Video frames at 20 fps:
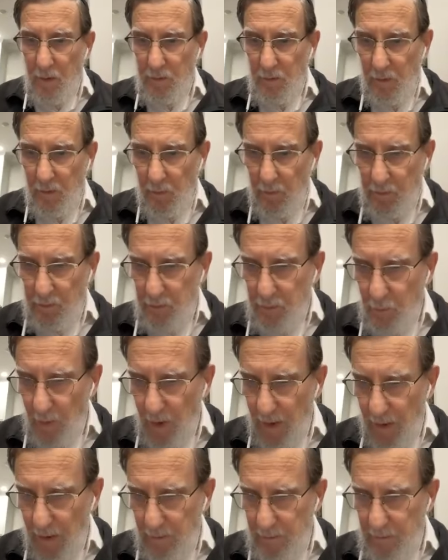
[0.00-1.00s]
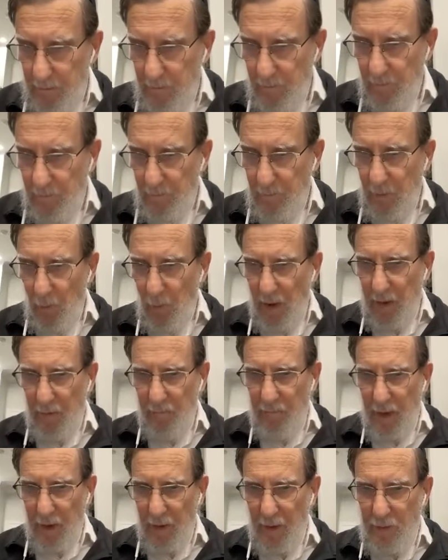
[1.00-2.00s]
So there are two ways the way
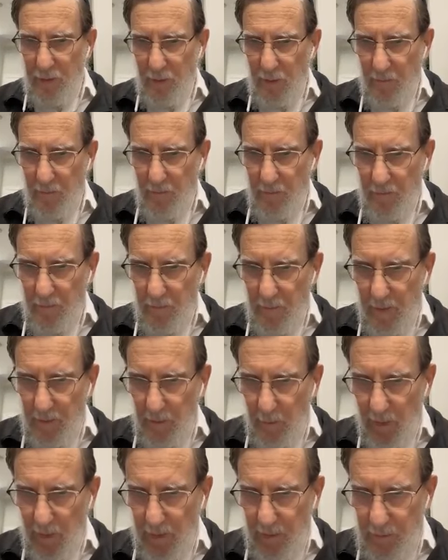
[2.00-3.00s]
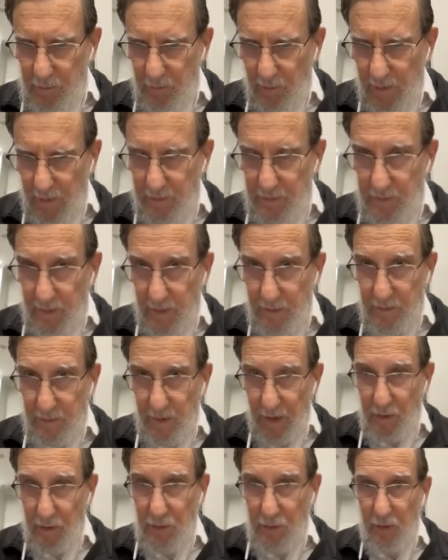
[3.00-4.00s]
of nature and the way that transcends
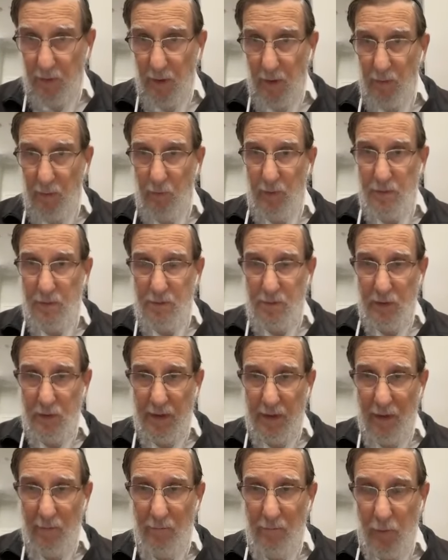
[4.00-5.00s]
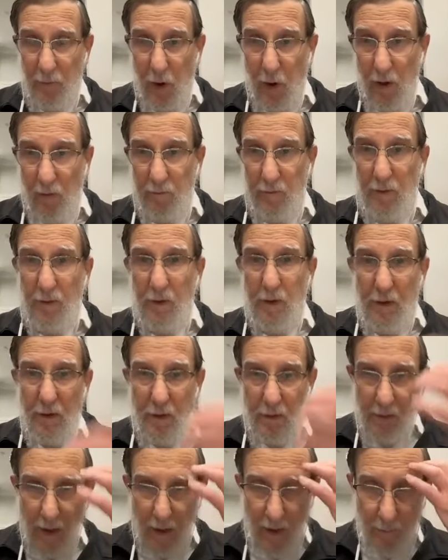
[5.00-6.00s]
nature. In other words, to get involved,
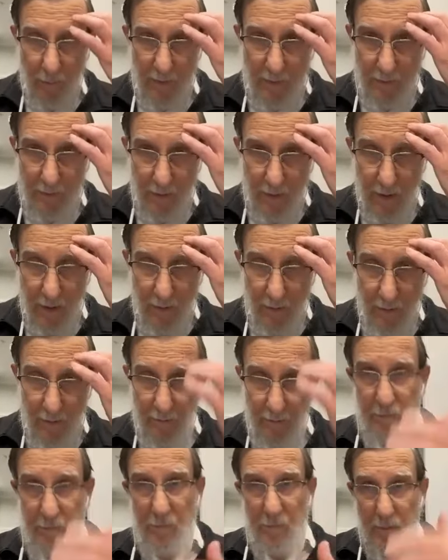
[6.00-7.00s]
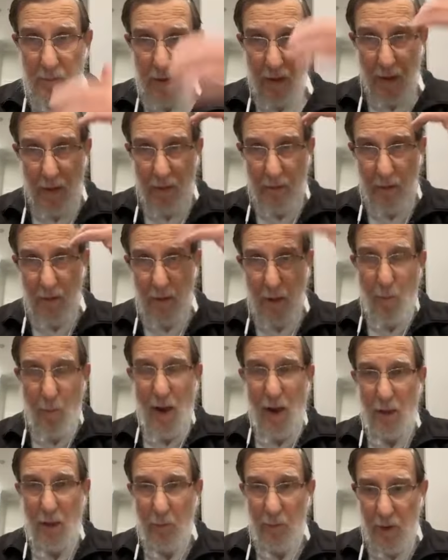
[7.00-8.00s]
al and
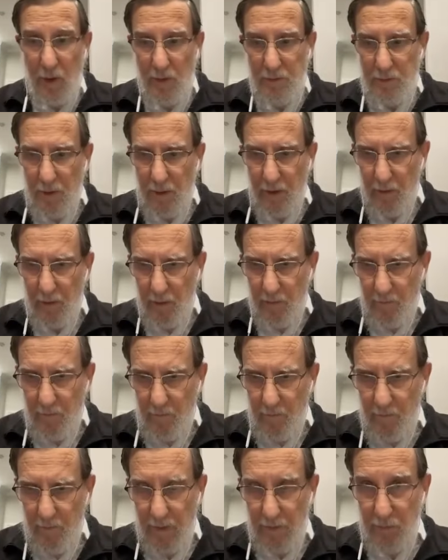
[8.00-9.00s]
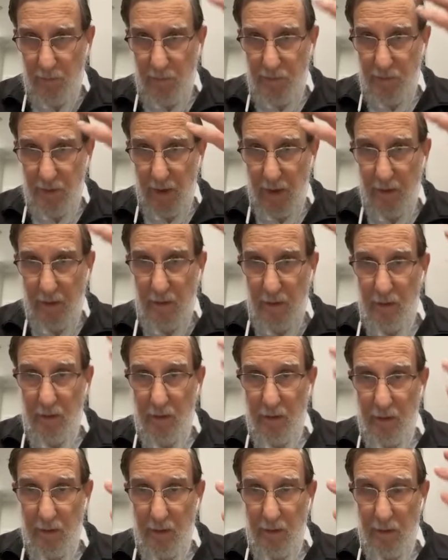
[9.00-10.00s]
lamai as we say
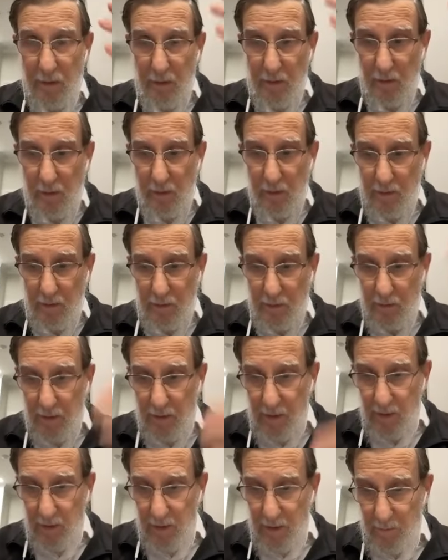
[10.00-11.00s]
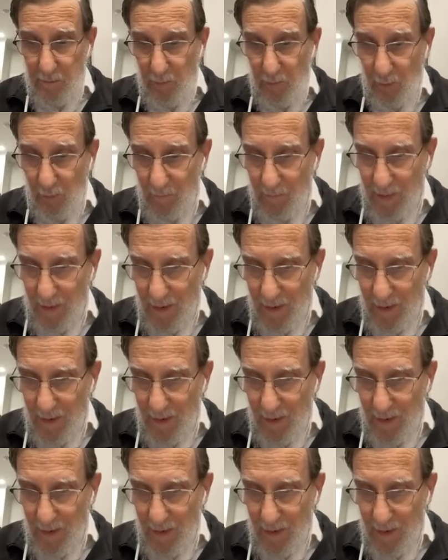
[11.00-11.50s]
in, English, in, in Hebrew.